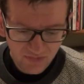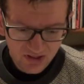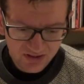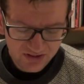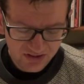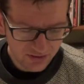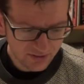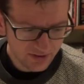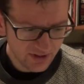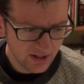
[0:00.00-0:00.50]

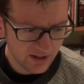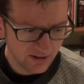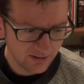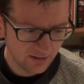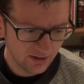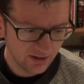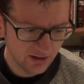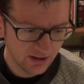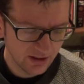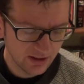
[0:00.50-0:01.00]
So
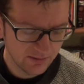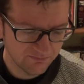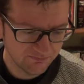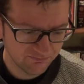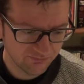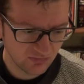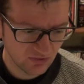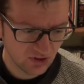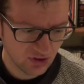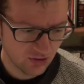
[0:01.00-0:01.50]
yeah,
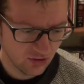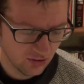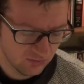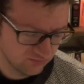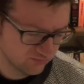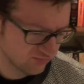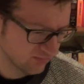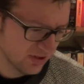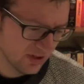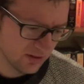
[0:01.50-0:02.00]

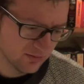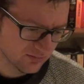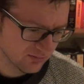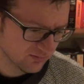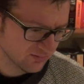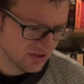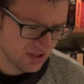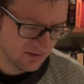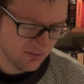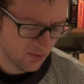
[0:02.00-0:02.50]
you know,
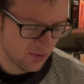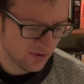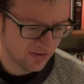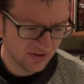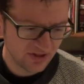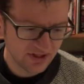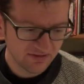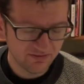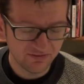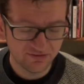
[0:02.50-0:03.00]
tell me what you
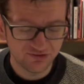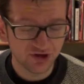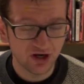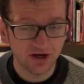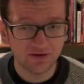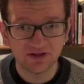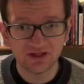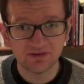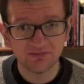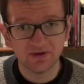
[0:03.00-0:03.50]
think if you've
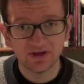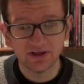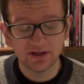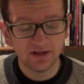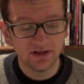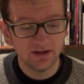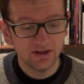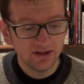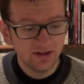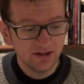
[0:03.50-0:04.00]
tried this
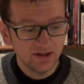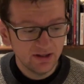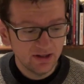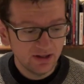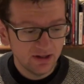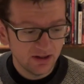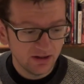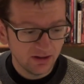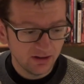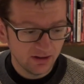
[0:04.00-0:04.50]
beer,
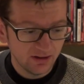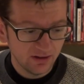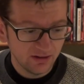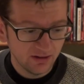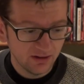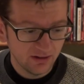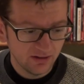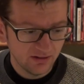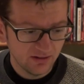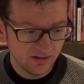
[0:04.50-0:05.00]

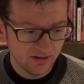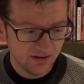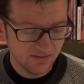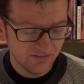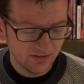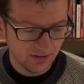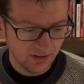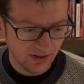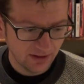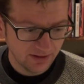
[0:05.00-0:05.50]

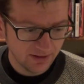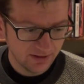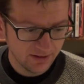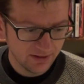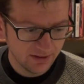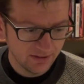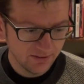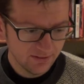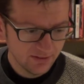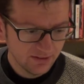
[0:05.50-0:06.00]
if you like
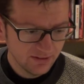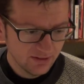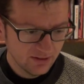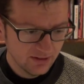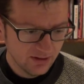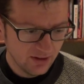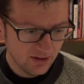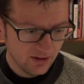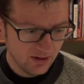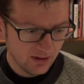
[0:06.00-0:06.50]
it,
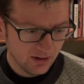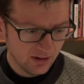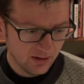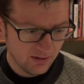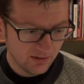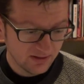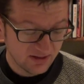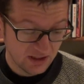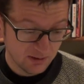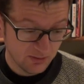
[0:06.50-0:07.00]

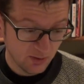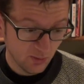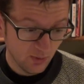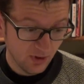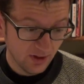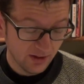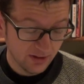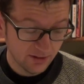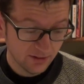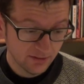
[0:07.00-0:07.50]
and tell me
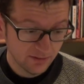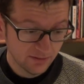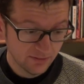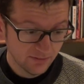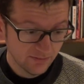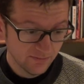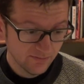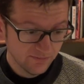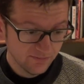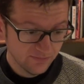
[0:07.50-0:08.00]
why.
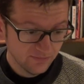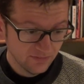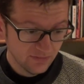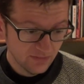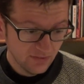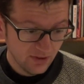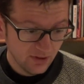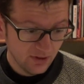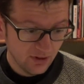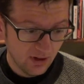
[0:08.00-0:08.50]

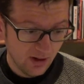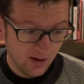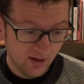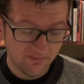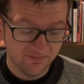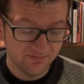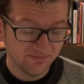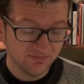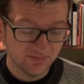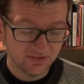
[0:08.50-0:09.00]

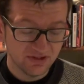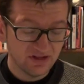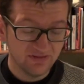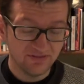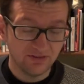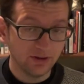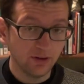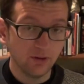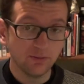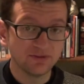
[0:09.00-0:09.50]
I'm
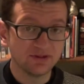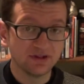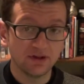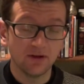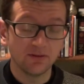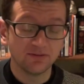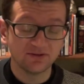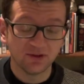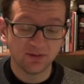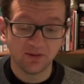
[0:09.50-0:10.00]
definitely
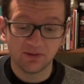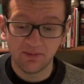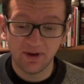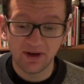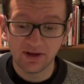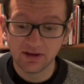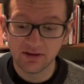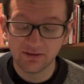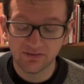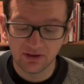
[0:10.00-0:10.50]
up to a
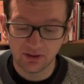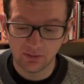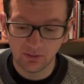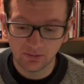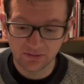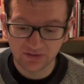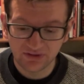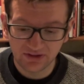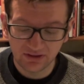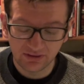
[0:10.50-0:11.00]
debate if anyone
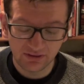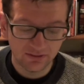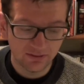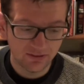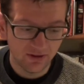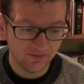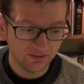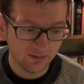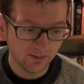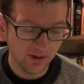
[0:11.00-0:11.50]
wants to
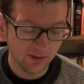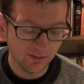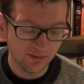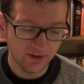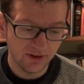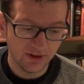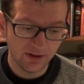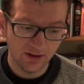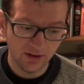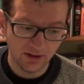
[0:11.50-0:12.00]
have a debate with
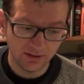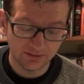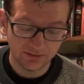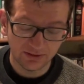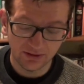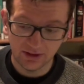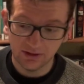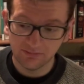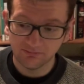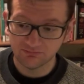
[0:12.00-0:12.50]
that.
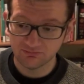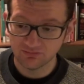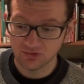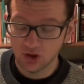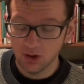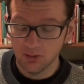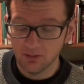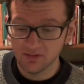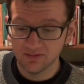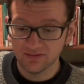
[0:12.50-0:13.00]
And
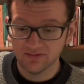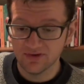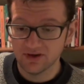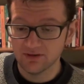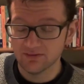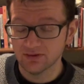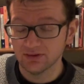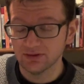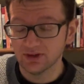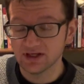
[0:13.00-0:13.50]
comment,
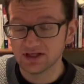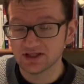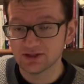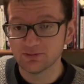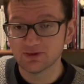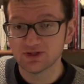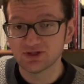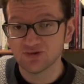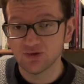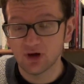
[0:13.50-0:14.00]
favourite, like,
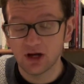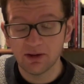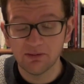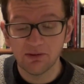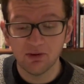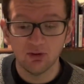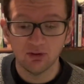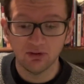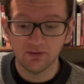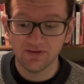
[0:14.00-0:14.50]

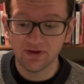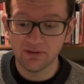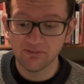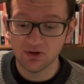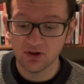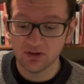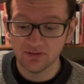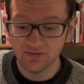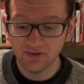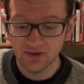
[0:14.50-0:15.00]
subscribe, all of the
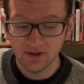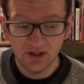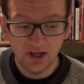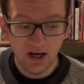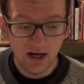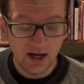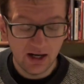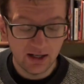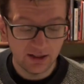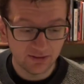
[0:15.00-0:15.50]
above.
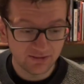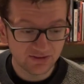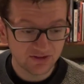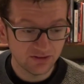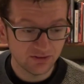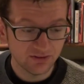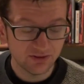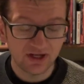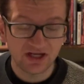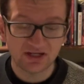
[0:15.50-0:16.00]
And
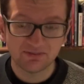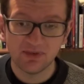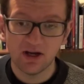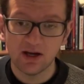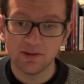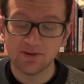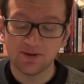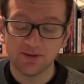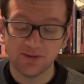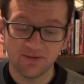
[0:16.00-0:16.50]
until the next
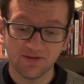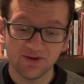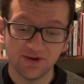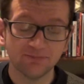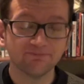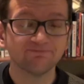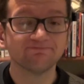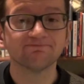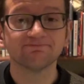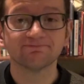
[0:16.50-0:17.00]
beer
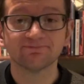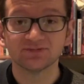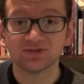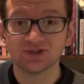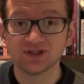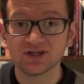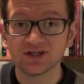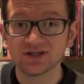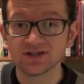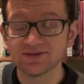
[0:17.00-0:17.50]
review,
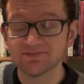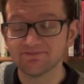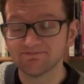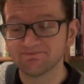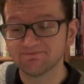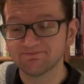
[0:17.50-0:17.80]
cheers.